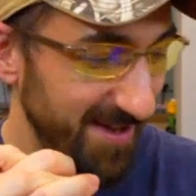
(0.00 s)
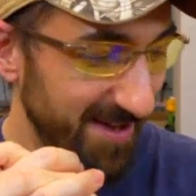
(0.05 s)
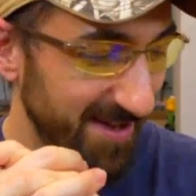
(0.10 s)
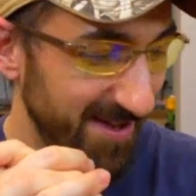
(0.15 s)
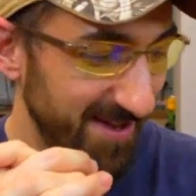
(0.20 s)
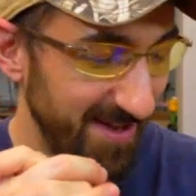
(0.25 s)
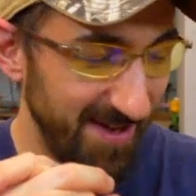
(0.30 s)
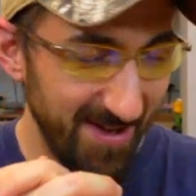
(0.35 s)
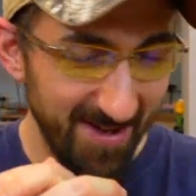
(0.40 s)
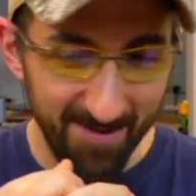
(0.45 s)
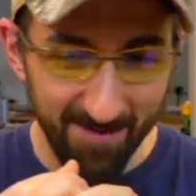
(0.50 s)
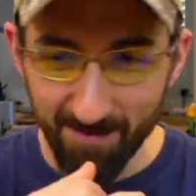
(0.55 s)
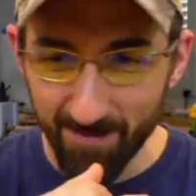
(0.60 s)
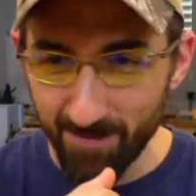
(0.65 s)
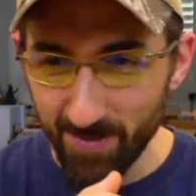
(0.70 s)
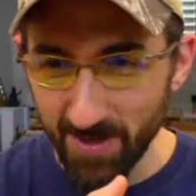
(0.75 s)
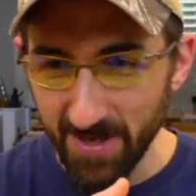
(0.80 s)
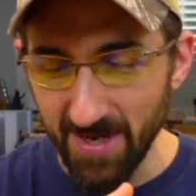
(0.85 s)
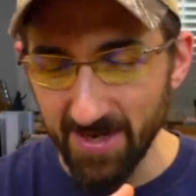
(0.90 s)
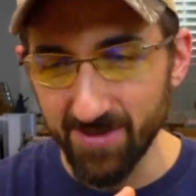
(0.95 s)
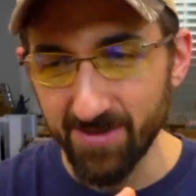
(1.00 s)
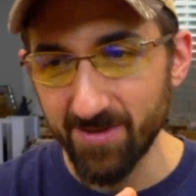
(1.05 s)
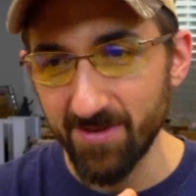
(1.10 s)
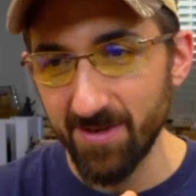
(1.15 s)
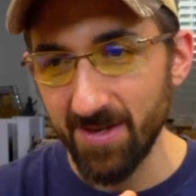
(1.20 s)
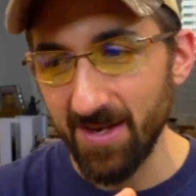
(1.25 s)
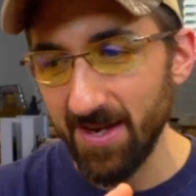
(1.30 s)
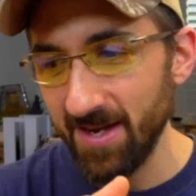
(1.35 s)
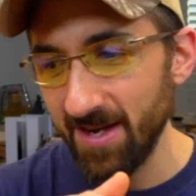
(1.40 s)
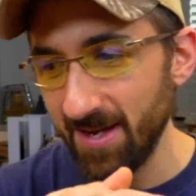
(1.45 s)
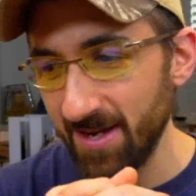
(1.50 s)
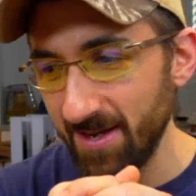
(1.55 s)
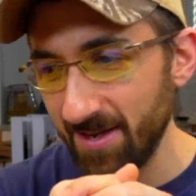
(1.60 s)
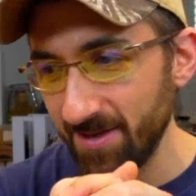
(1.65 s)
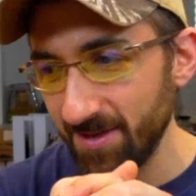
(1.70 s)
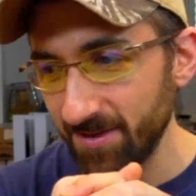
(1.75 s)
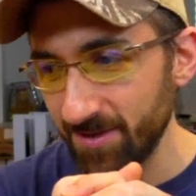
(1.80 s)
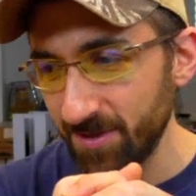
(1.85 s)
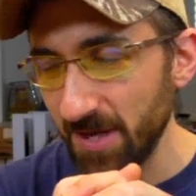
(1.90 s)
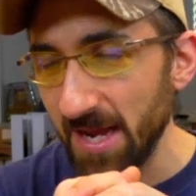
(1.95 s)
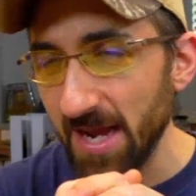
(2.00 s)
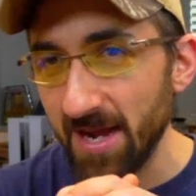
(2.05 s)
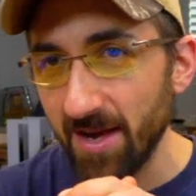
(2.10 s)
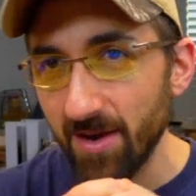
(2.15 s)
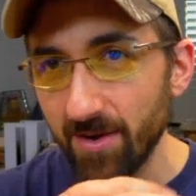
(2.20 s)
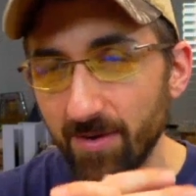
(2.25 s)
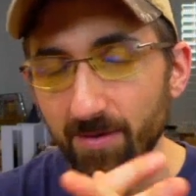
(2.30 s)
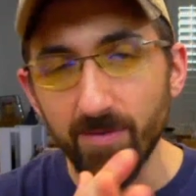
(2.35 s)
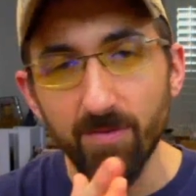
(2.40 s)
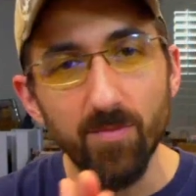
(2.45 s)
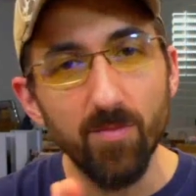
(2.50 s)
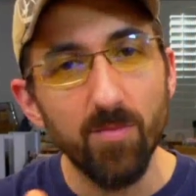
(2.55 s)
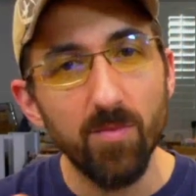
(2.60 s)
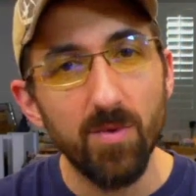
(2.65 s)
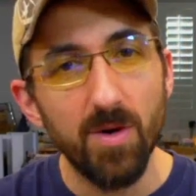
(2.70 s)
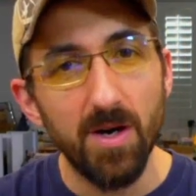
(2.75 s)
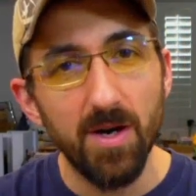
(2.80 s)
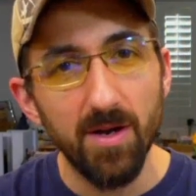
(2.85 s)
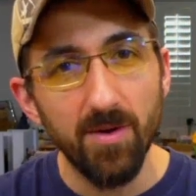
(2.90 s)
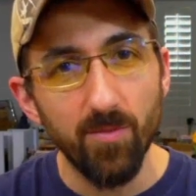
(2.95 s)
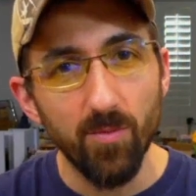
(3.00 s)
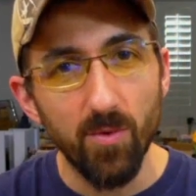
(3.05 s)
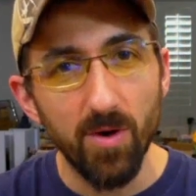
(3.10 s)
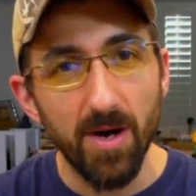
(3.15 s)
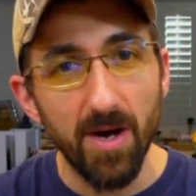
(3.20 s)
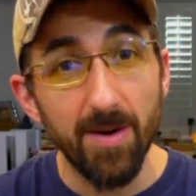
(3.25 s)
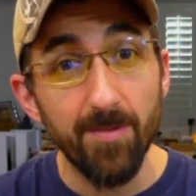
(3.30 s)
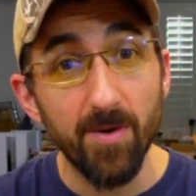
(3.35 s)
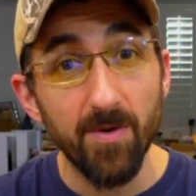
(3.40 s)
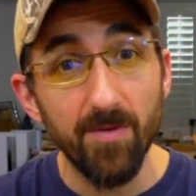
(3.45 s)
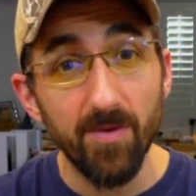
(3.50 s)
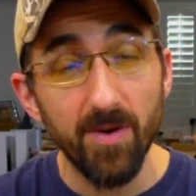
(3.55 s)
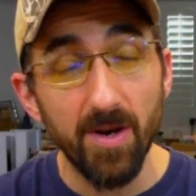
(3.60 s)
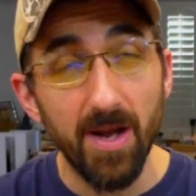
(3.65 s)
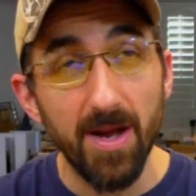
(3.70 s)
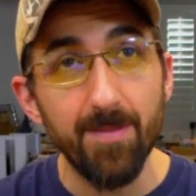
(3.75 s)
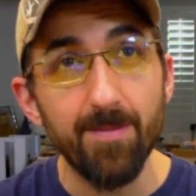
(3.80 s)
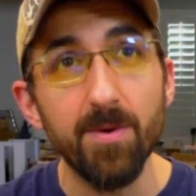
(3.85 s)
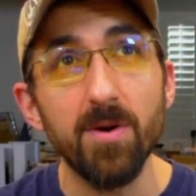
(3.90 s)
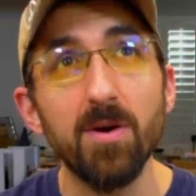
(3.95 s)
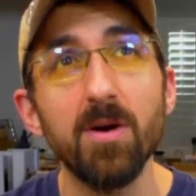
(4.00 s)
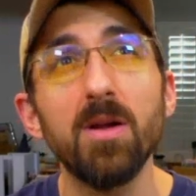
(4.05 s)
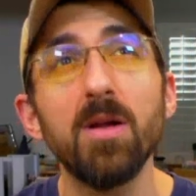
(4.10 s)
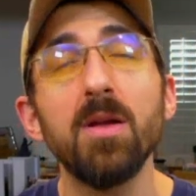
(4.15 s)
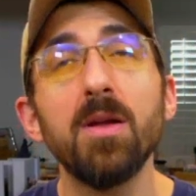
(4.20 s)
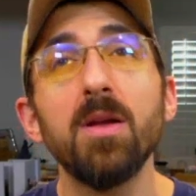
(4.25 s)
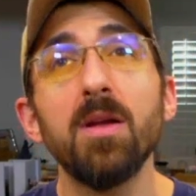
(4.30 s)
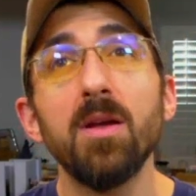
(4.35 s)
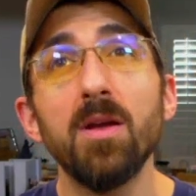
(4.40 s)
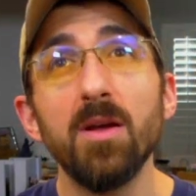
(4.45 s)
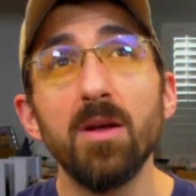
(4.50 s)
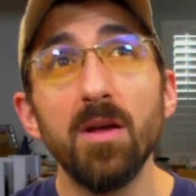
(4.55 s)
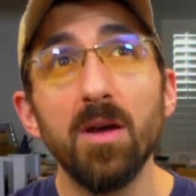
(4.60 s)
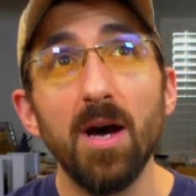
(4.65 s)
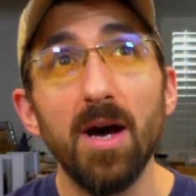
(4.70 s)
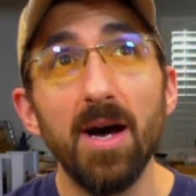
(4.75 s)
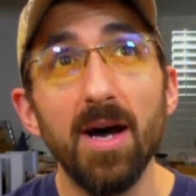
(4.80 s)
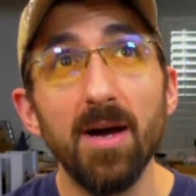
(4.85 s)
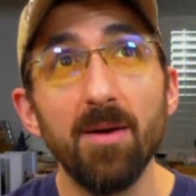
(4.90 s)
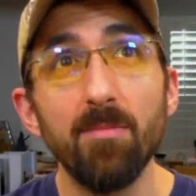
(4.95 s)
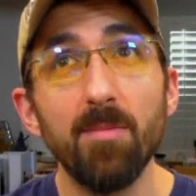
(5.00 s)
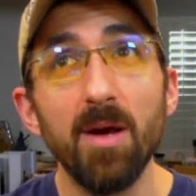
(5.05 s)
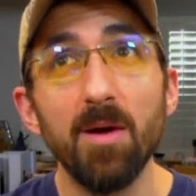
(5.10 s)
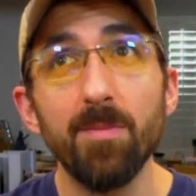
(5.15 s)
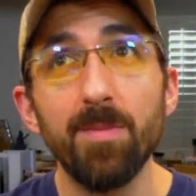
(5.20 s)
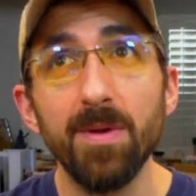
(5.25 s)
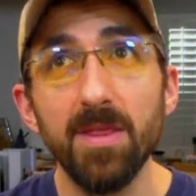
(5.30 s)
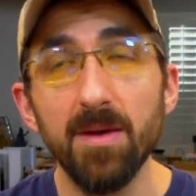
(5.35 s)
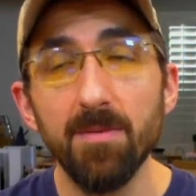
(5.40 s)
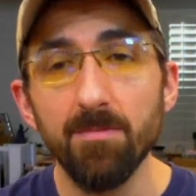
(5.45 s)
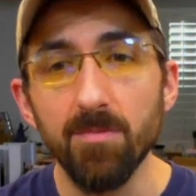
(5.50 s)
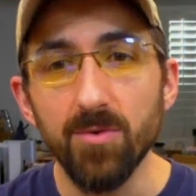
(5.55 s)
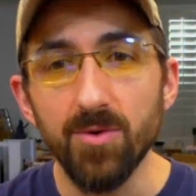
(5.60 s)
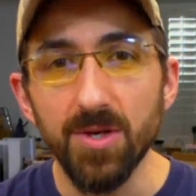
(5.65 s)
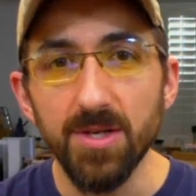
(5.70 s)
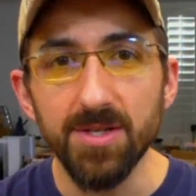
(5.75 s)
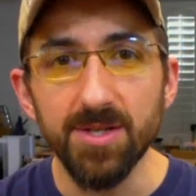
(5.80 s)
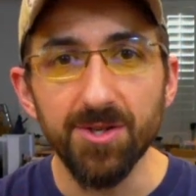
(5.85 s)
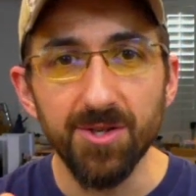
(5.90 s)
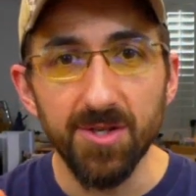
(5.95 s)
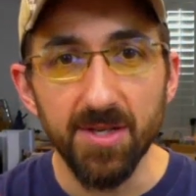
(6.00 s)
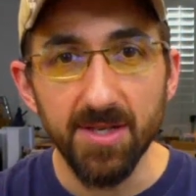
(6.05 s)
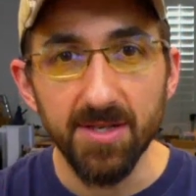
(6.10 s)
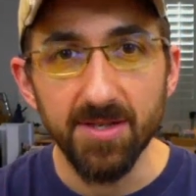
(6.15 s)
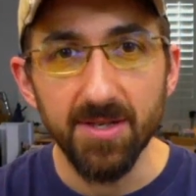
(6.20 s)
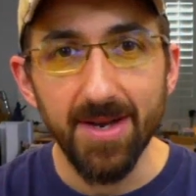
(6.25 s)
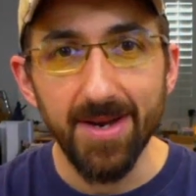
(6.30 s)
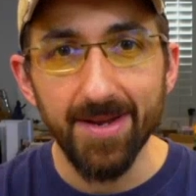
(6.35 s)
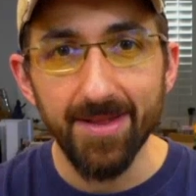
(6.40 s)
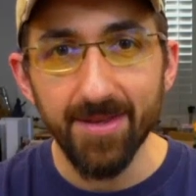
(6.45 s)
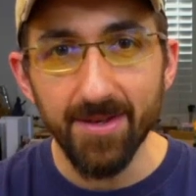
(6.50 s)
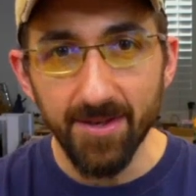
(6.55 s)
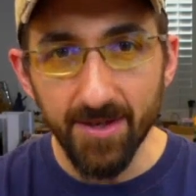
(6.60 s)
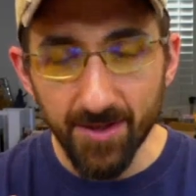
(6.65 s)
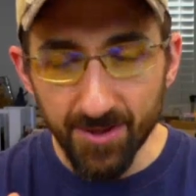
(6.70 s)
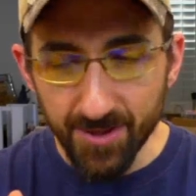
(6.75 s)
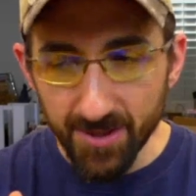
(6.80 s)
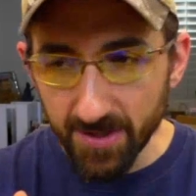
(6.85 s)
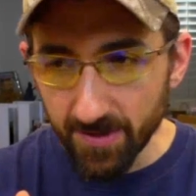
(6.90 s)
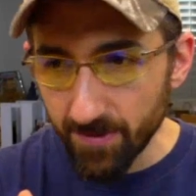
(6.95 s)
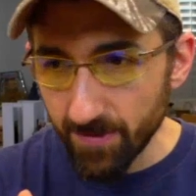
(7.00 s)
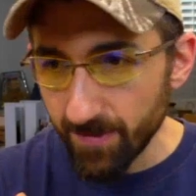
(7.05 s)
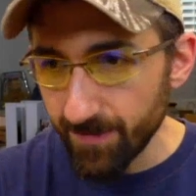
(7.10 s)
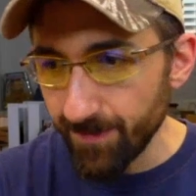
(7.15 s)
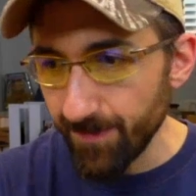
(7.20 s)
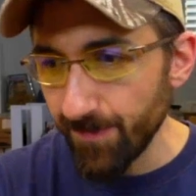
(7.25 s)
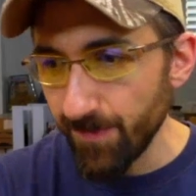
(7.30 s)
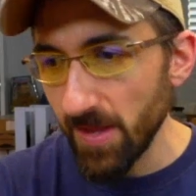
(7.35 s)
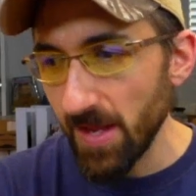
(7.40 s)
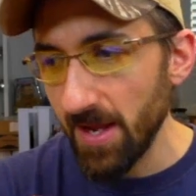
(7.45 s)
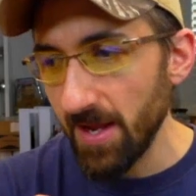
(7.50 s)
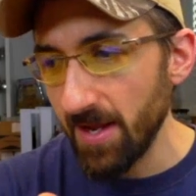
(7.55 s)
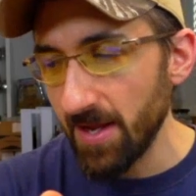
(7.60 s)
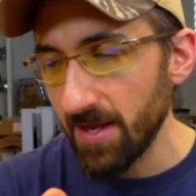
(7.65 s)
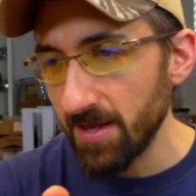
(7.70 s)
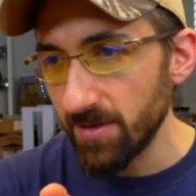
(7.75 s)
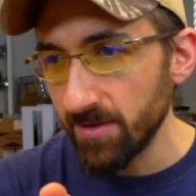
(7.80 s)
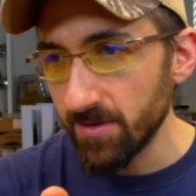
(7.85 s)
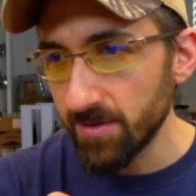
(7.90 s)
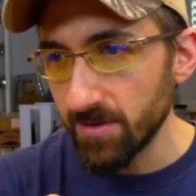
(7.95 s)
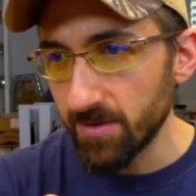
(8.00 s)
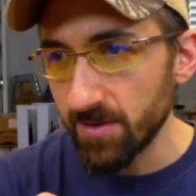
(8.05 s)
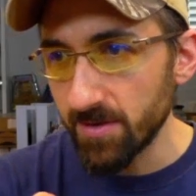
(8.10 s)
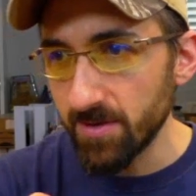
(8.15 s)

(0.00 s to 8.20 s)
Um, but yes, uh, so yeah, on on Warhammer over at Hyper, um, helping them transition into Ninth Edition and